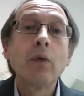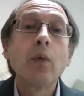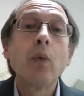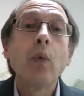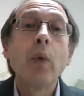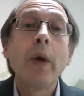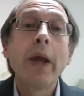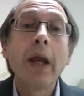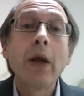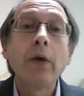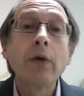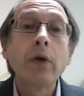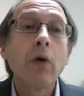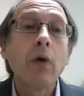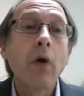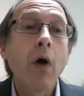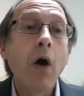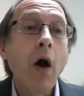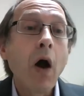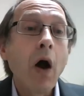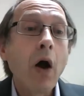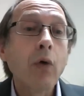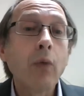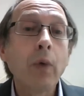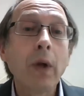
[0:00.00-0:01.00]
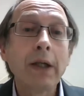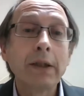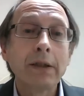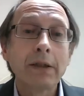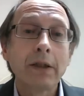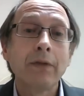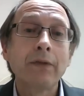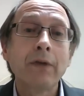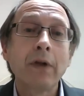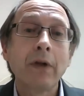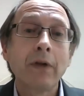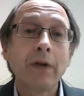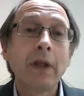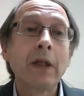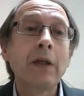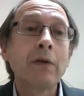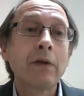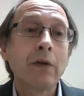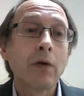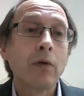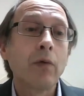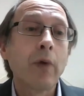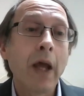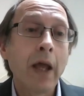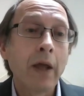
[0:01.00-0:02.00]
where you are relative to
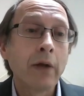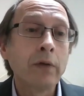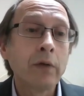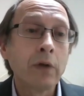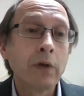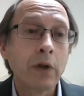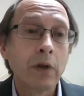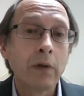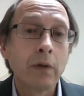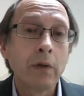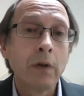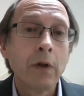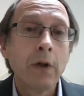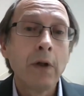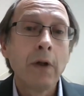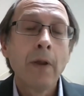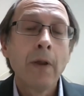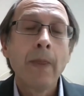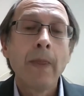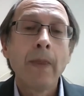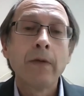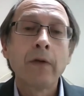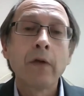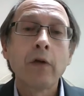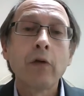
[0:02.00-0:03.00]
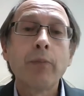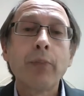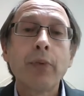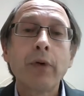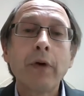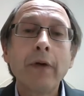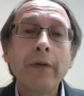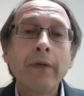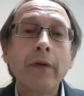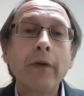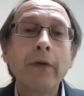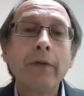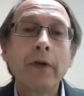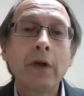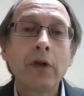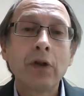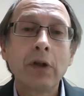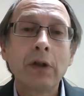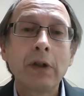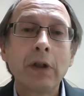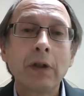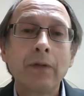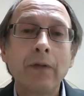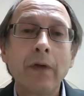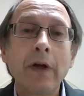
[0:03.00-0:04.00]
things around you. So your peripheral
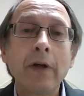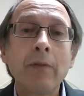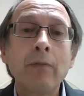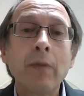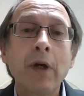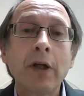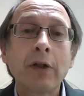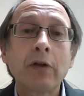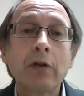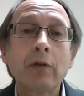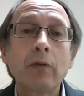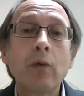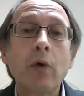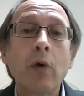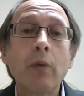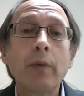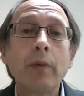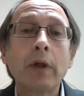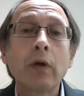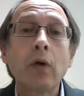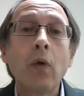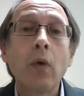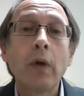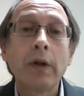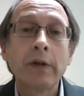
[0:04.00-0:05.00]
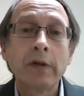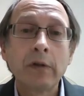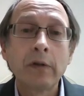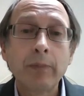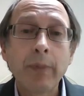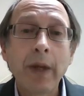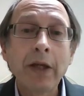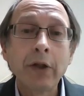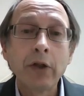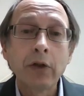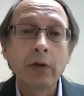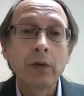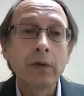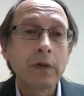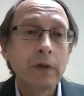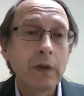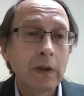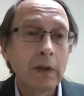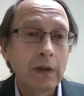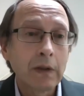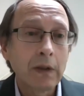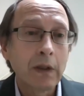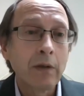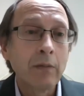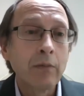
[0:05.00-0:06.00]
vision is very much what we call a spatial
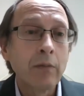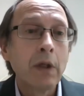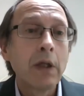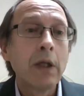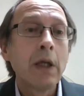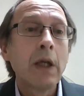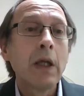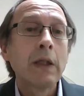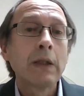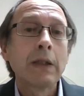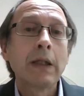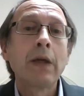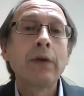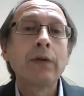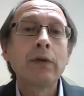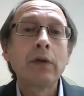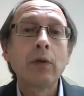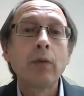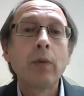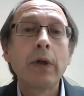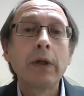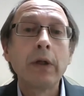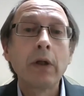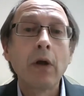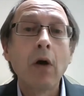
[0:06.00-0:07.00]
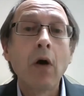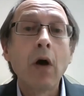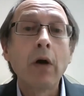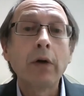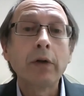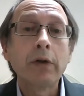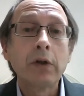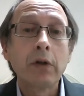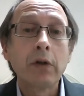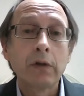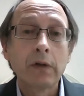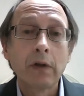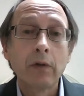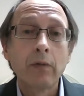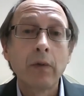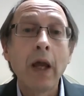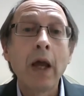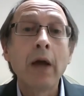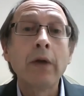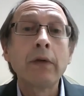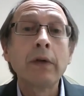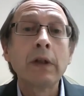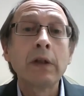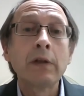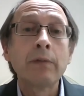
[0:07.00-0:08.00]
system. Tells you where you are to your
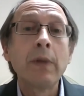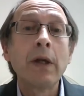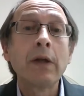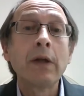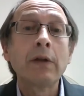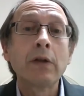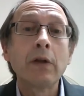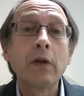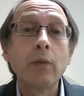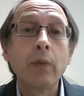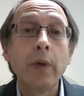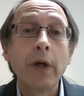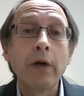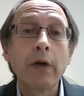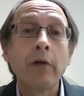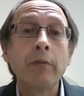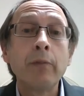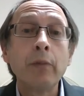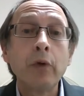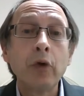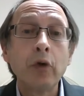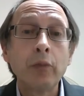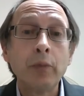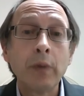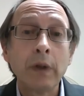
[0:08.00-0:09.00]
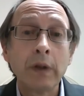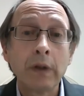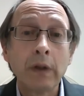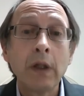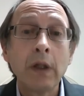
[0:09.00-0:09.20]
surroundings, makes you aware of movement.